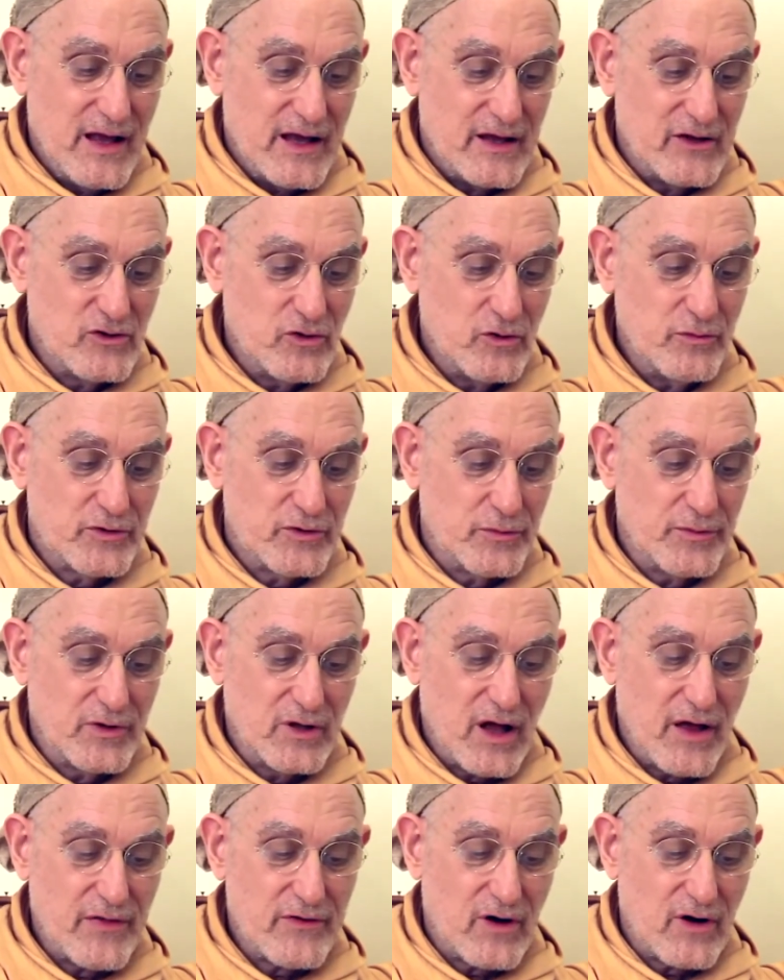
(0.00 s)

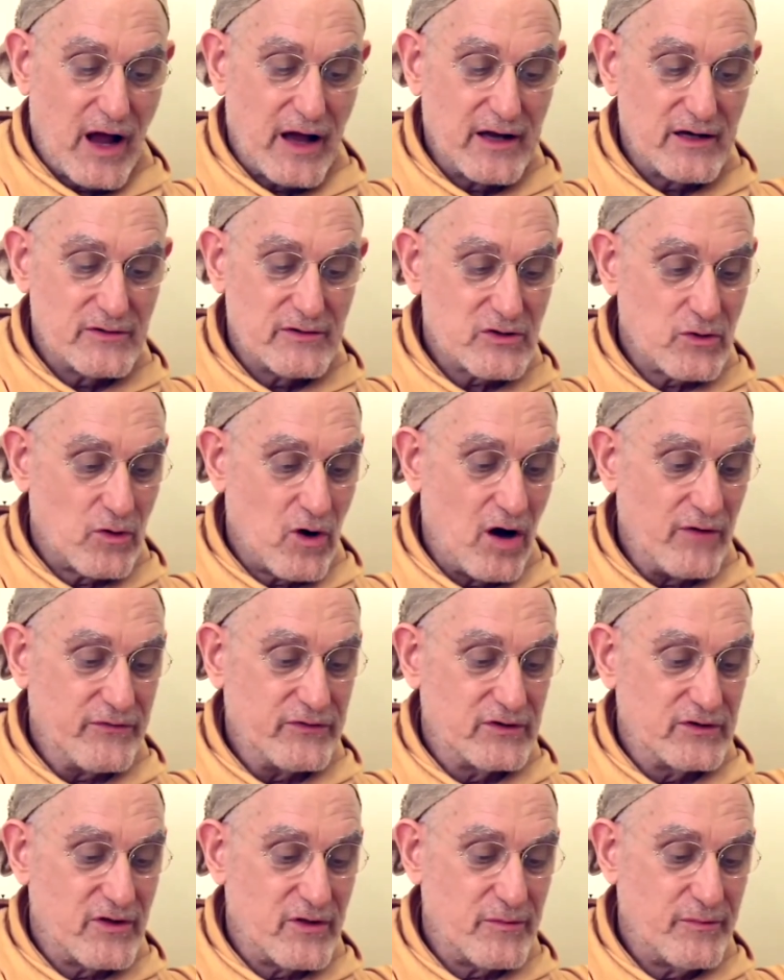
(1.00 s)
Innumerable other items were
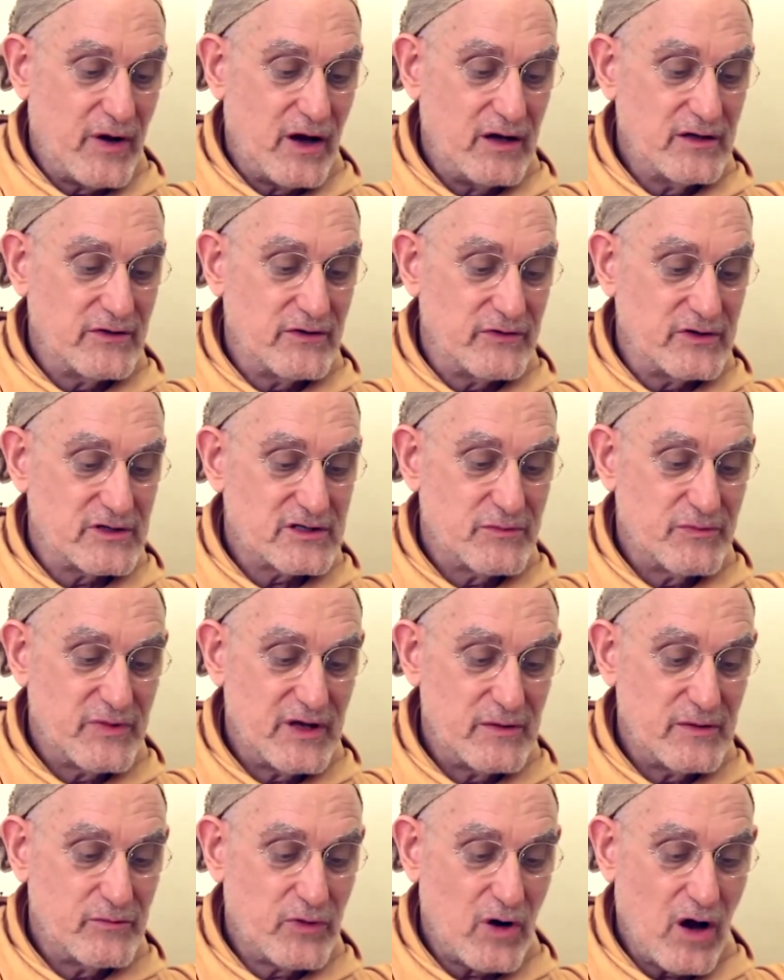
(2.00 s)
offered to the Pandavas,
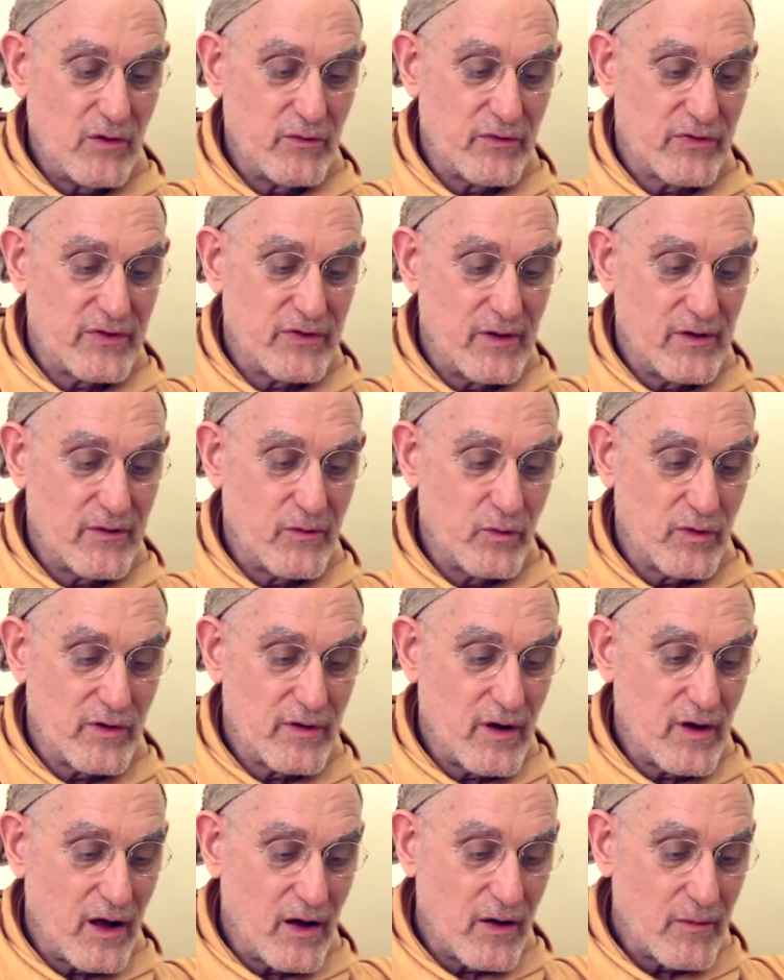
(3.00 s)
being brought
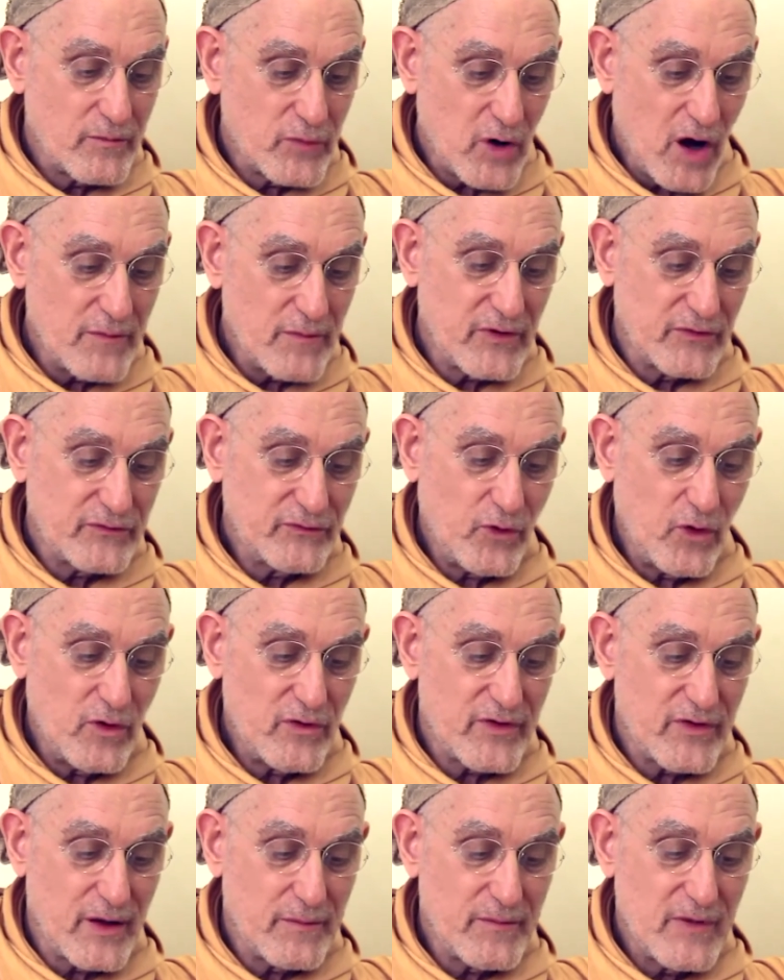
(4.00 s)
before
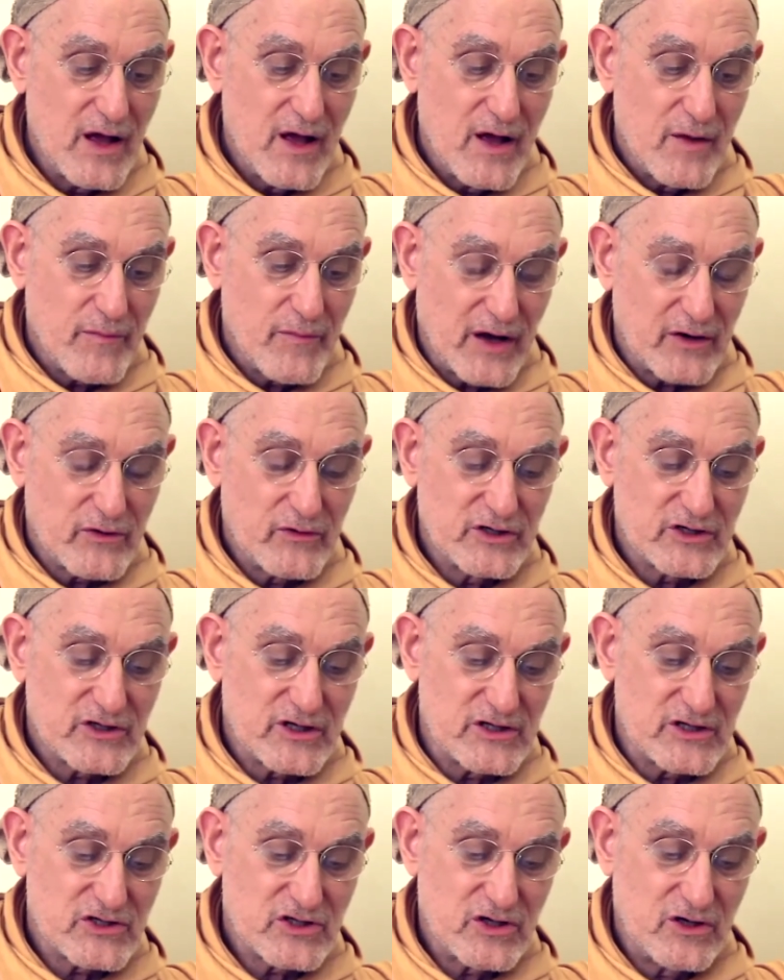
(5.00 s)
them by
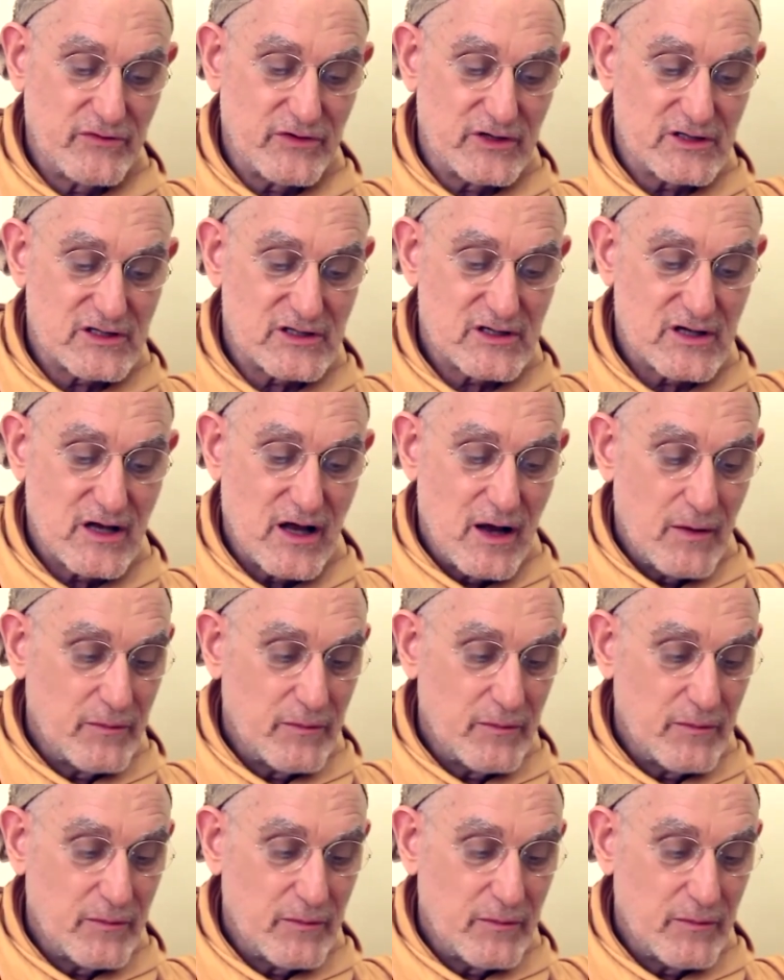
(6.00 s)
Krishna's servants.